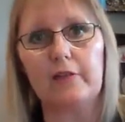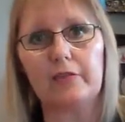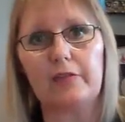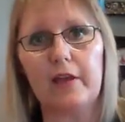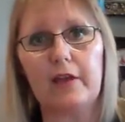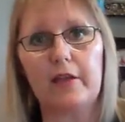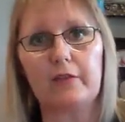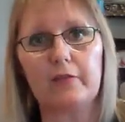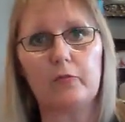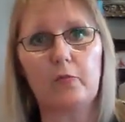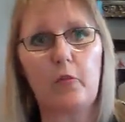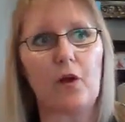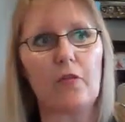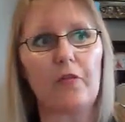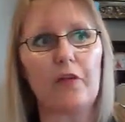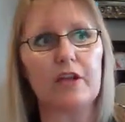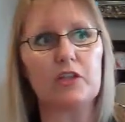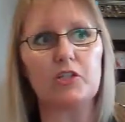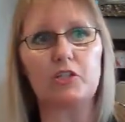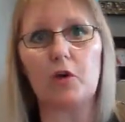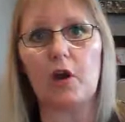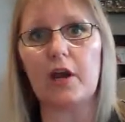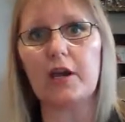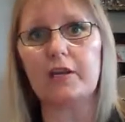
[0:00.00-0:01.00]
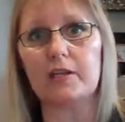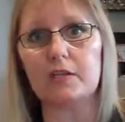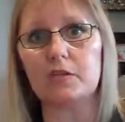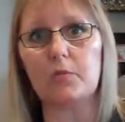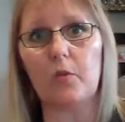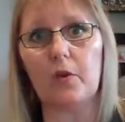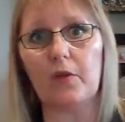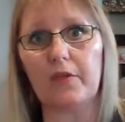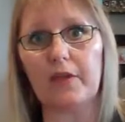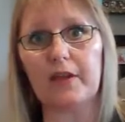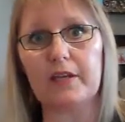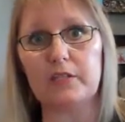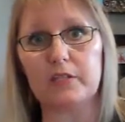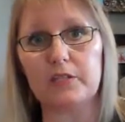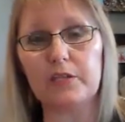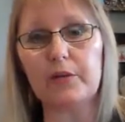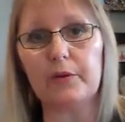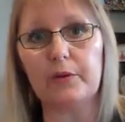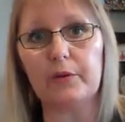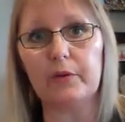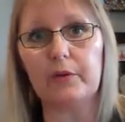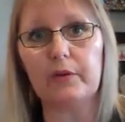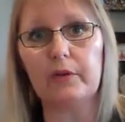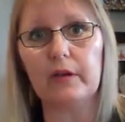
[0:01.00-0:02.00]
That what they train is what they
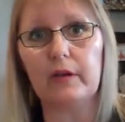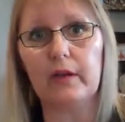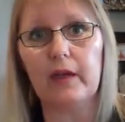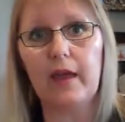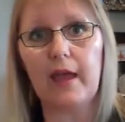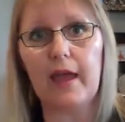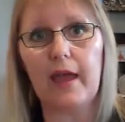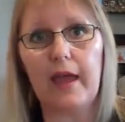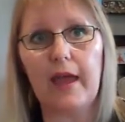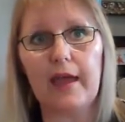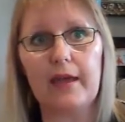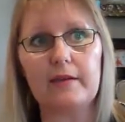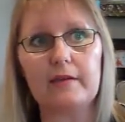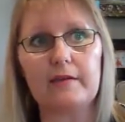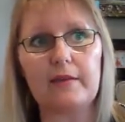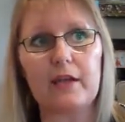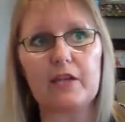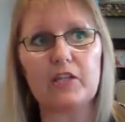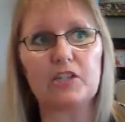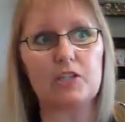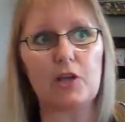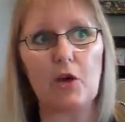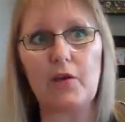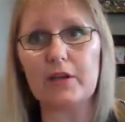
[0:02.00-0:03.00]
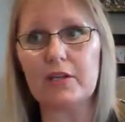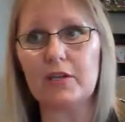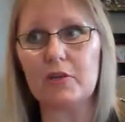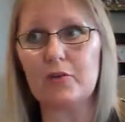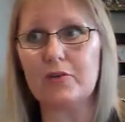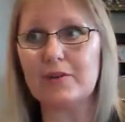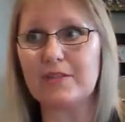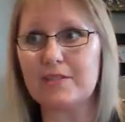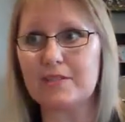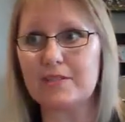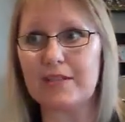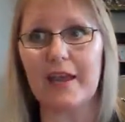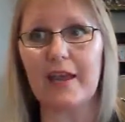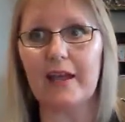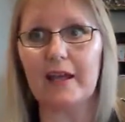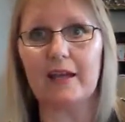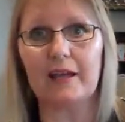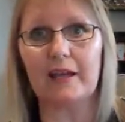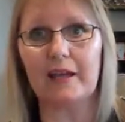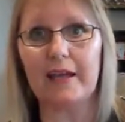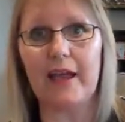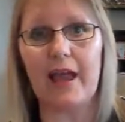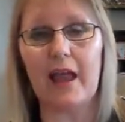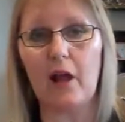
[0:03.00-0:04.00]
do, and they're showing you
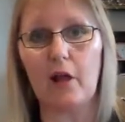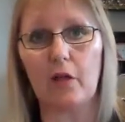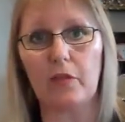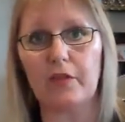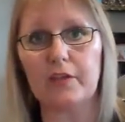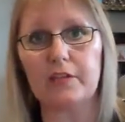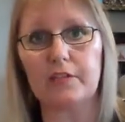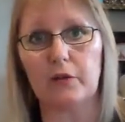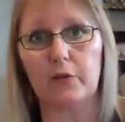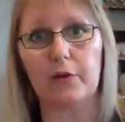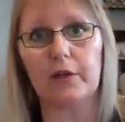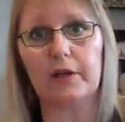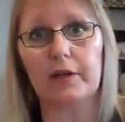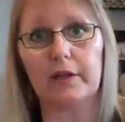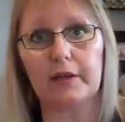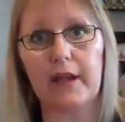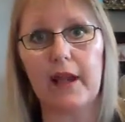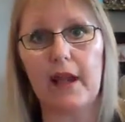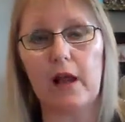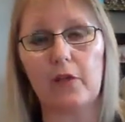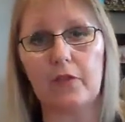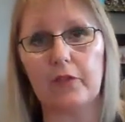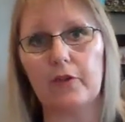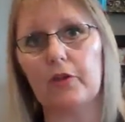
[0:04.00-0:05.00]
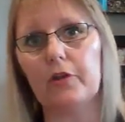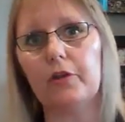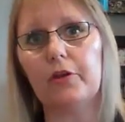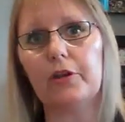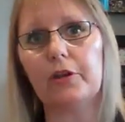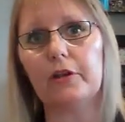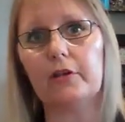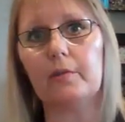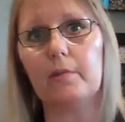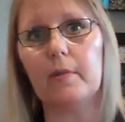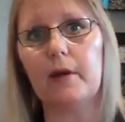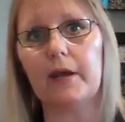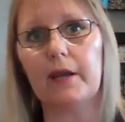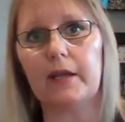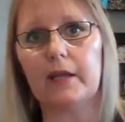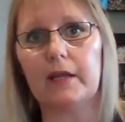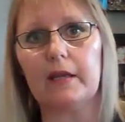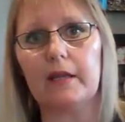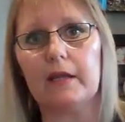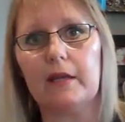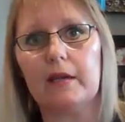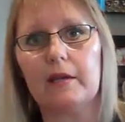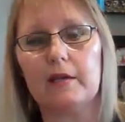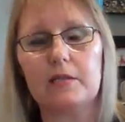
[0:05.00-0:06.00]
exactly how they're doing it and how they're earning the money.